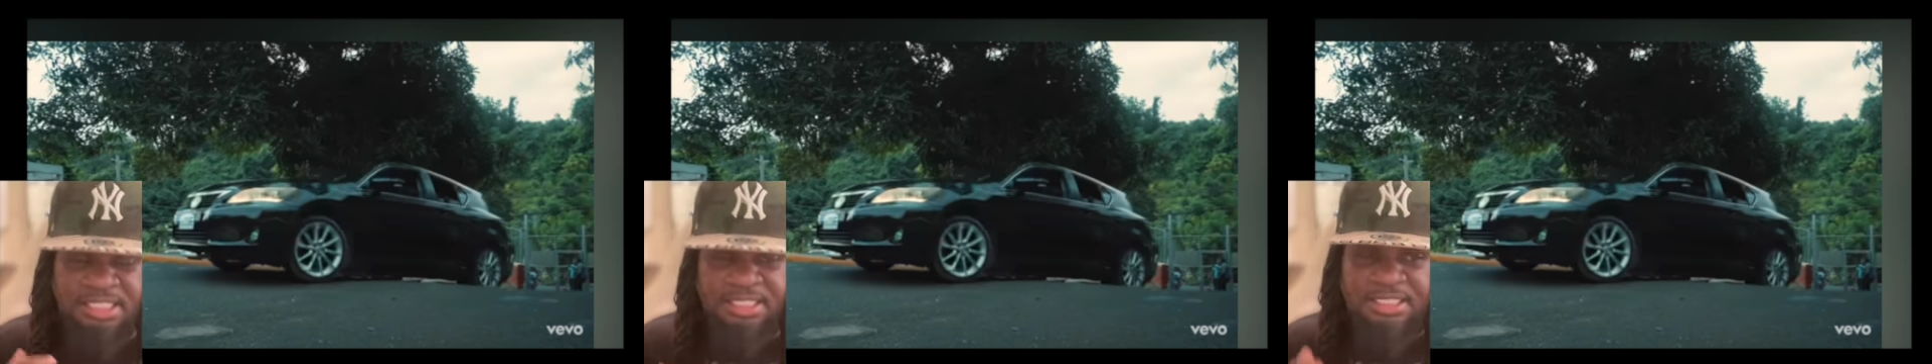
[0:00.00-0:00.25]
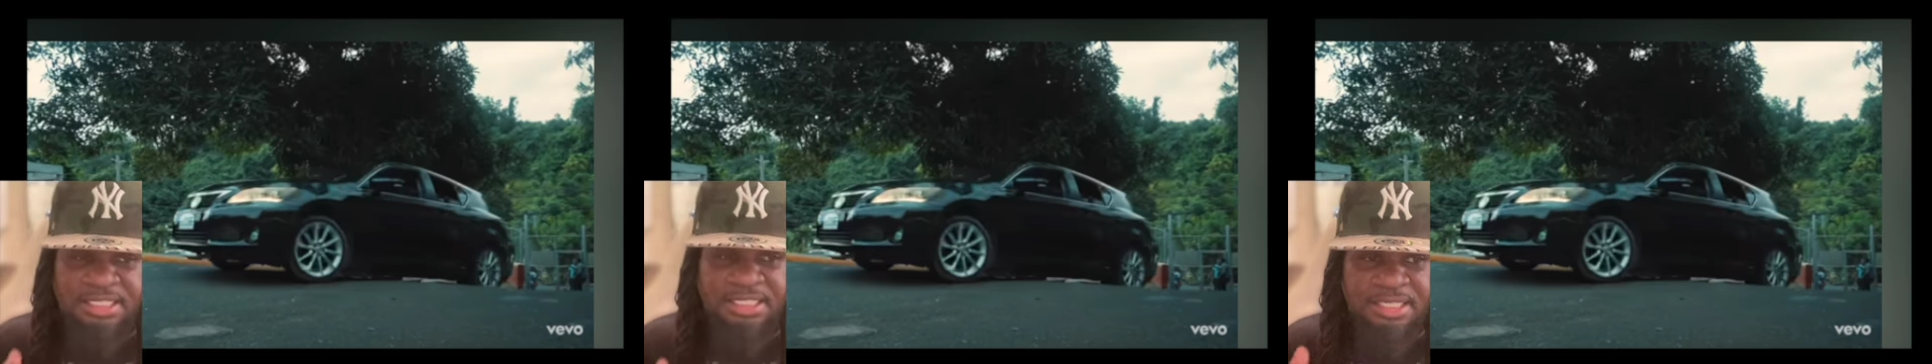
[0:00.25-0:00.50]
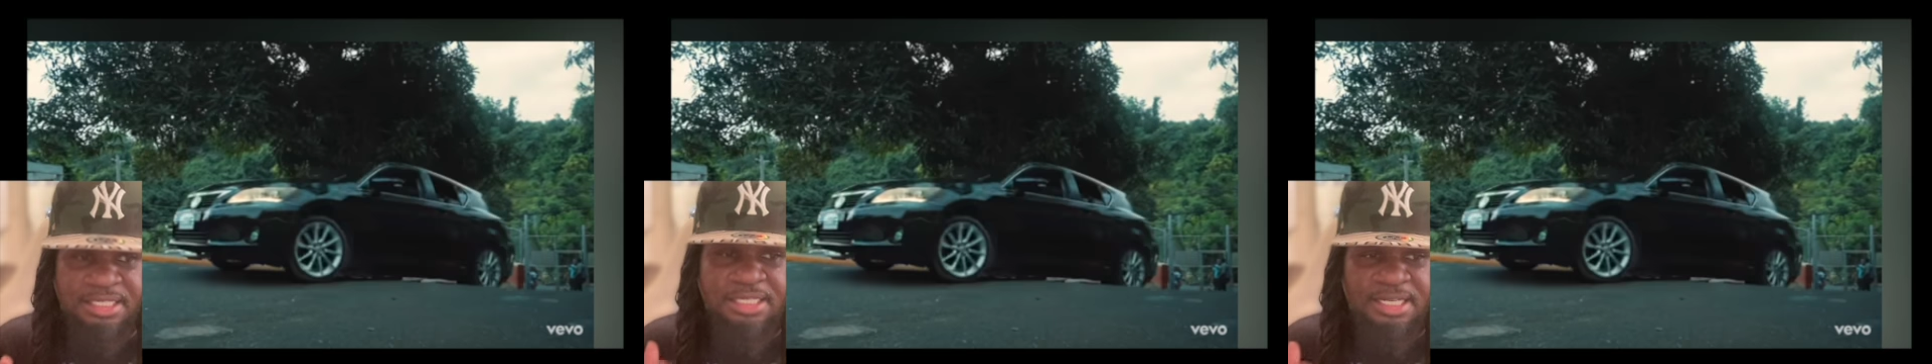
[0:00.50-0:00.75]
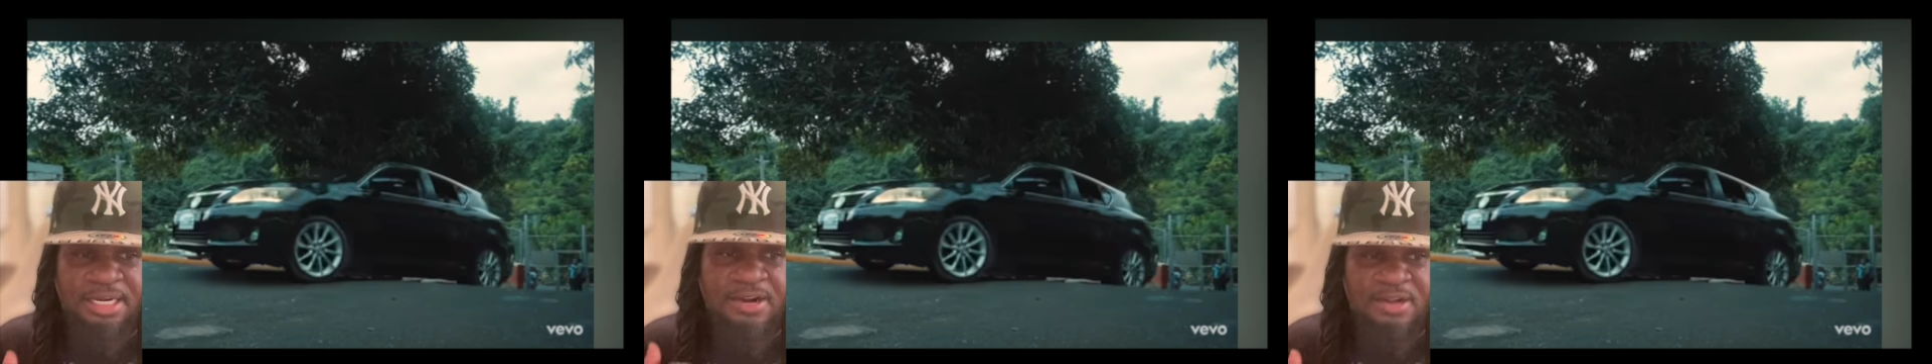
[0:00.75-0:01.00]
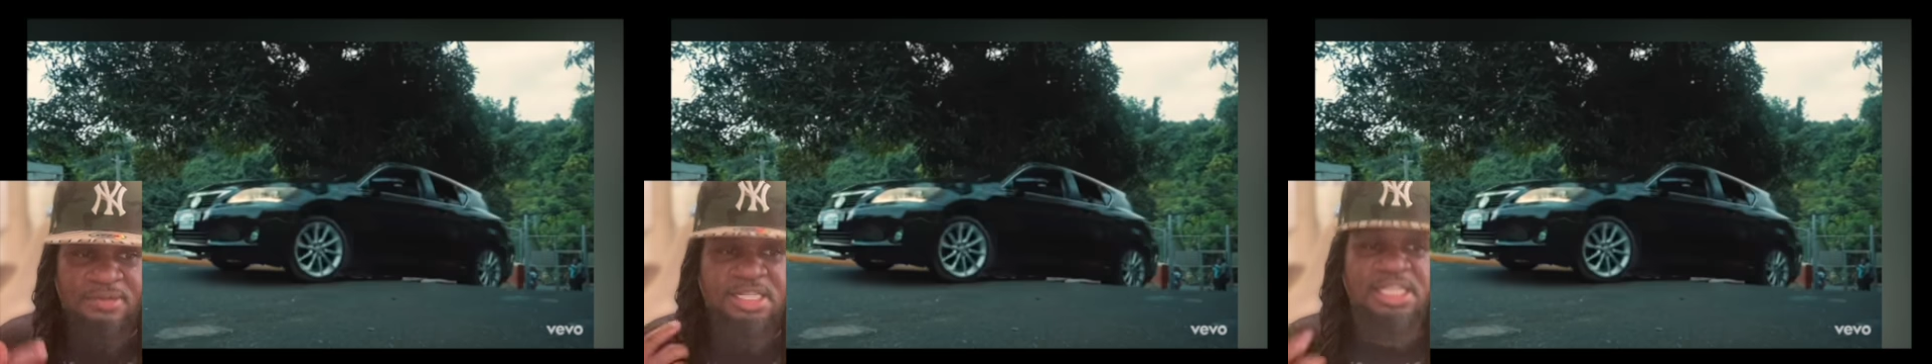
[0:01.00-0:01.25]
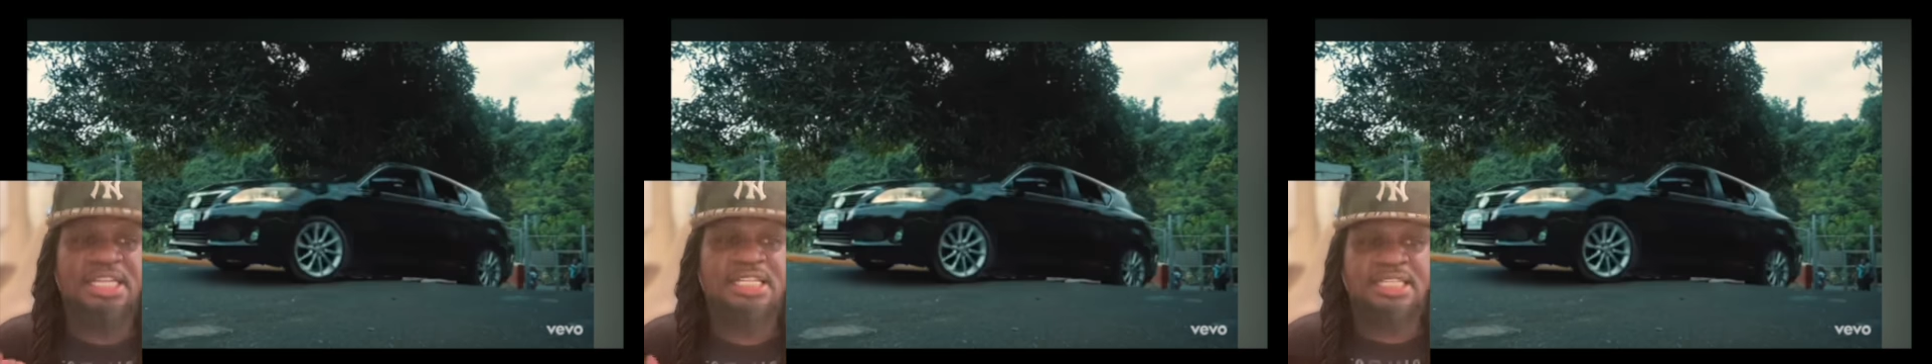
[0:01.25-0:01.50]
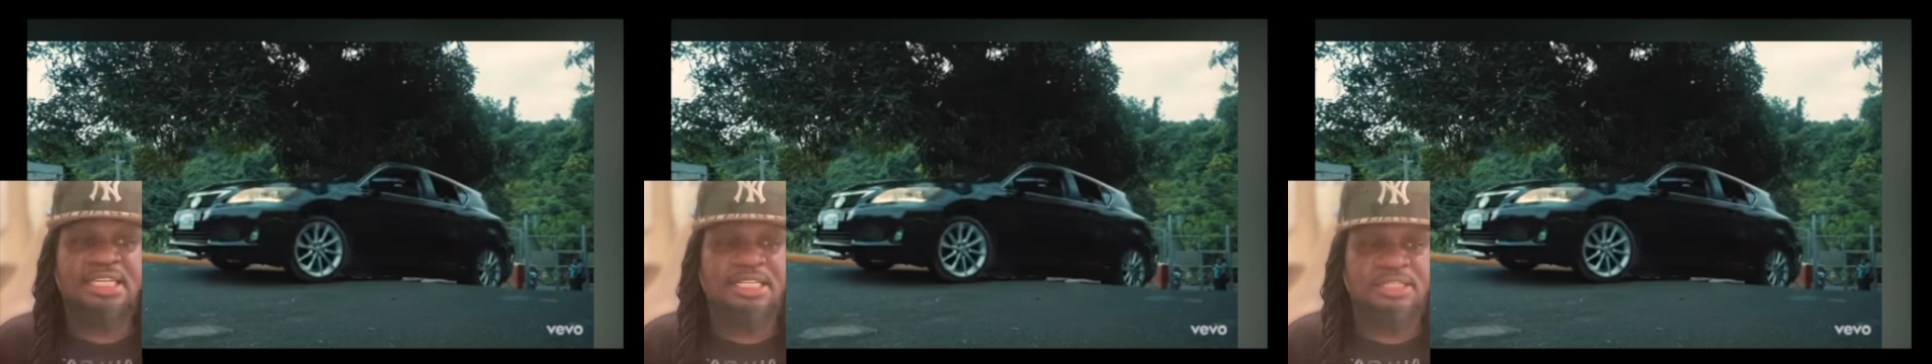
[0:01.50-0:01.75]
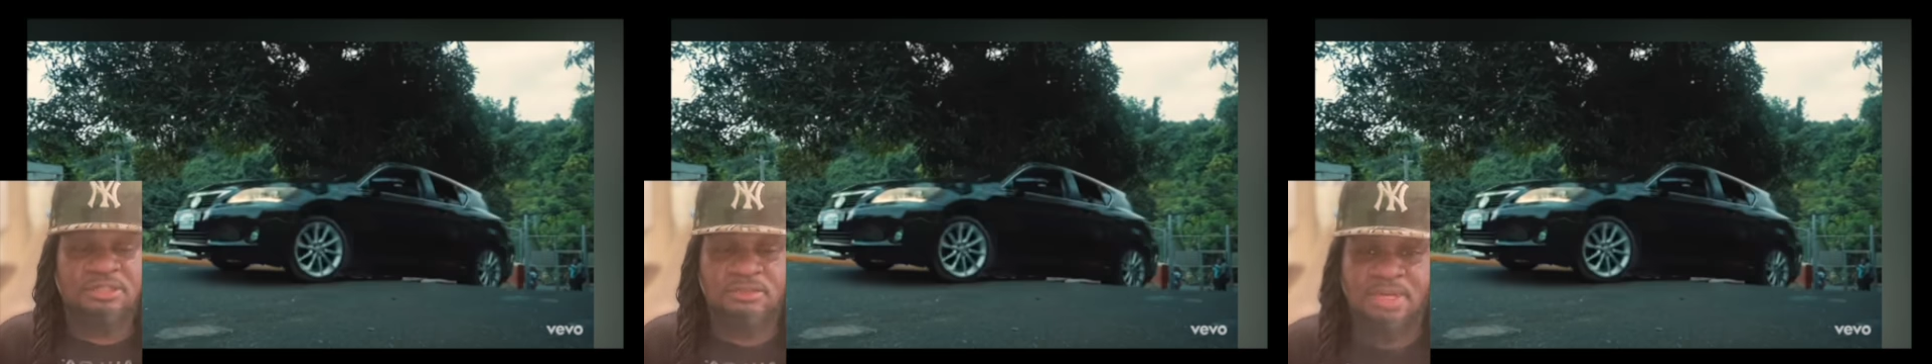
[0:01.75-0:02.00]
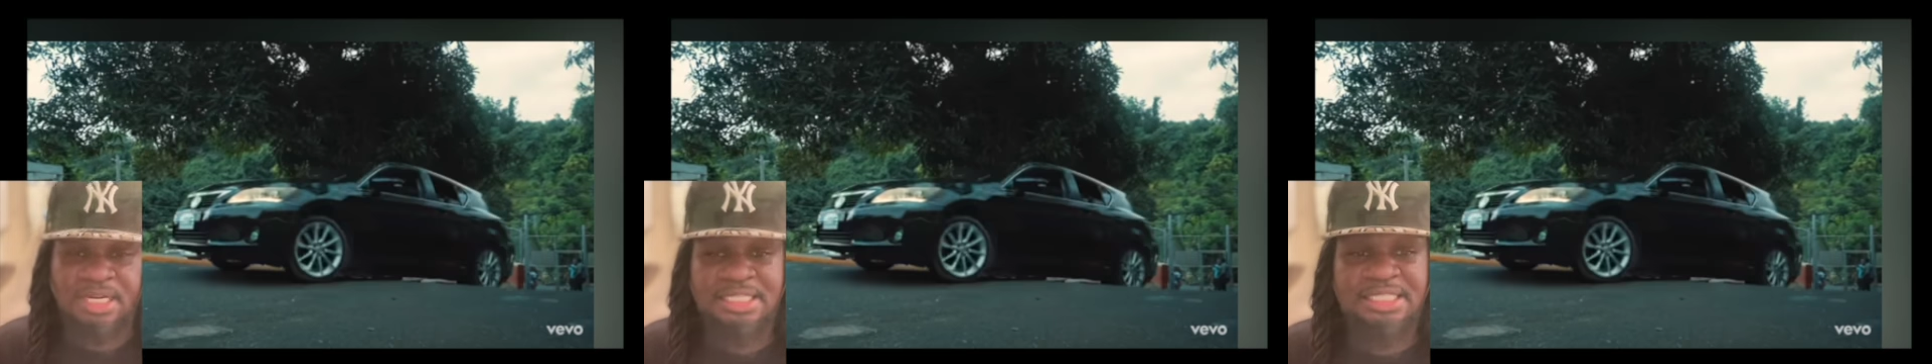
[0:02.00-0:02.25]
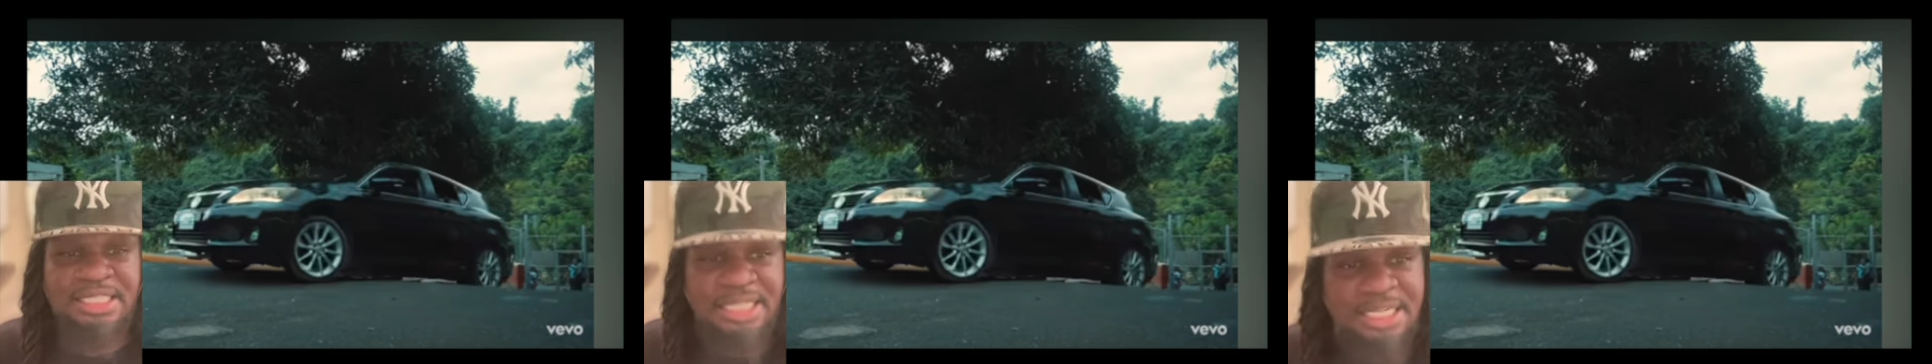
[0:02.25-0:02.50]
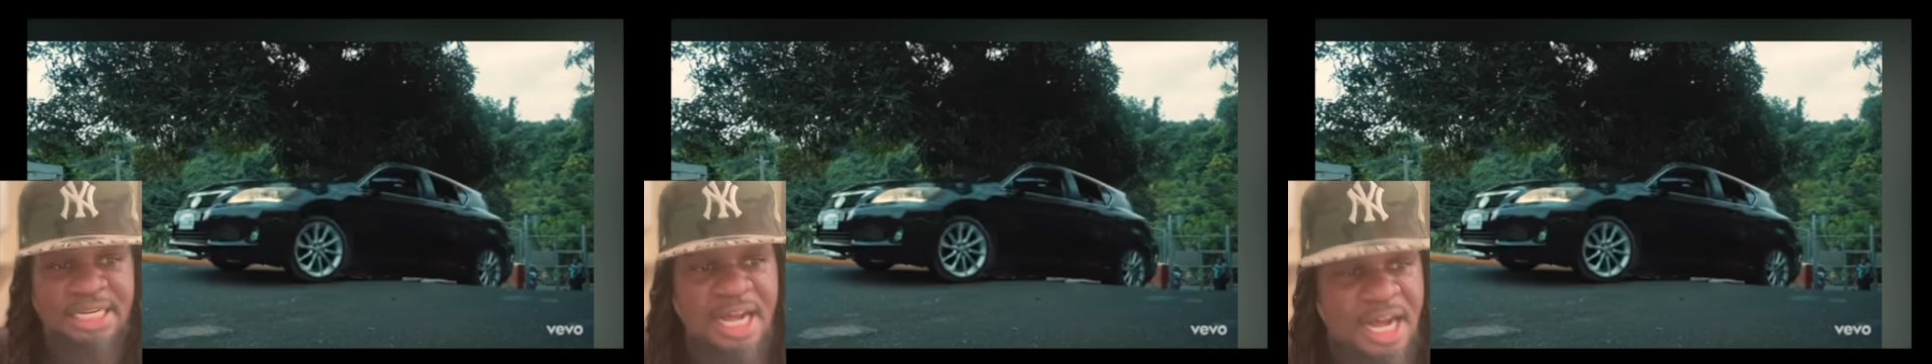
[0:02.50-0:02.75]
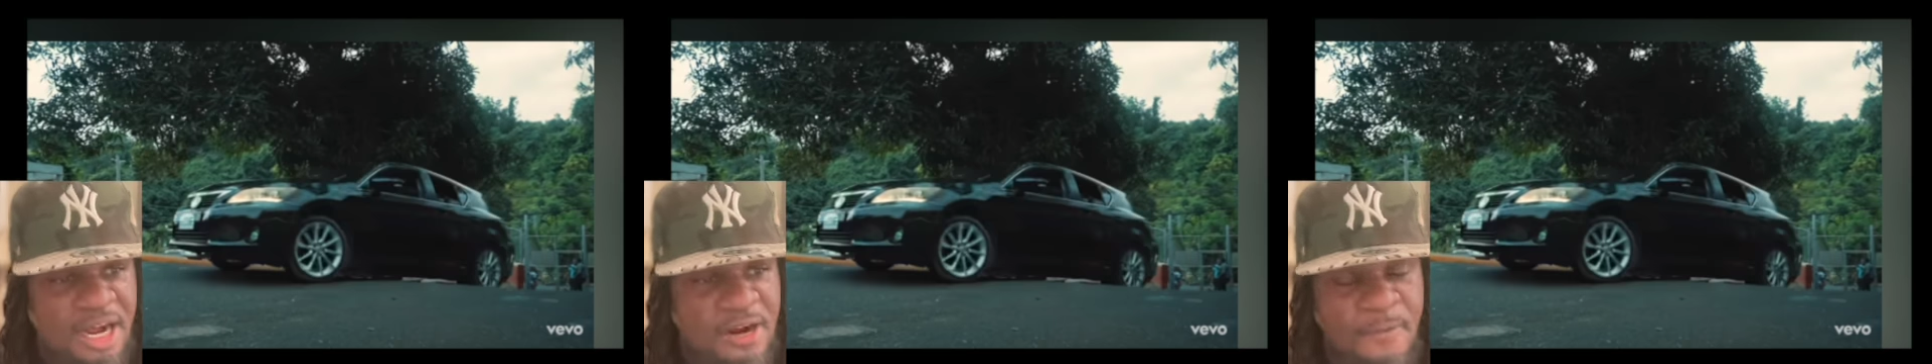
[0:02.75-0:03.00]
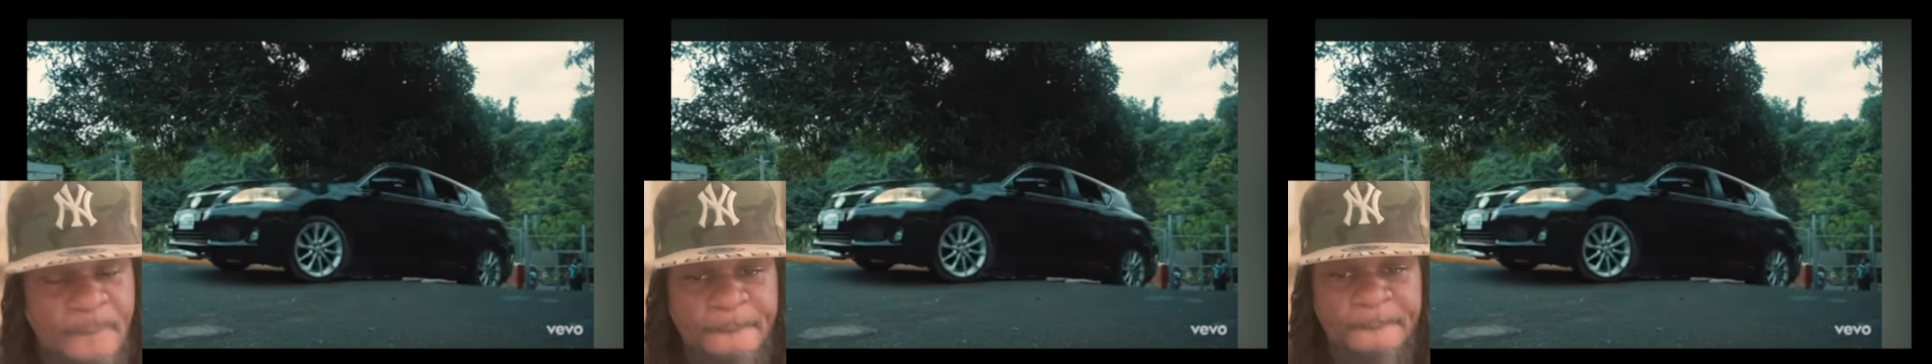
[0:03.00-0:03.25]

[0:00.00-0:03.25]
you know, I was listening to it and seeing how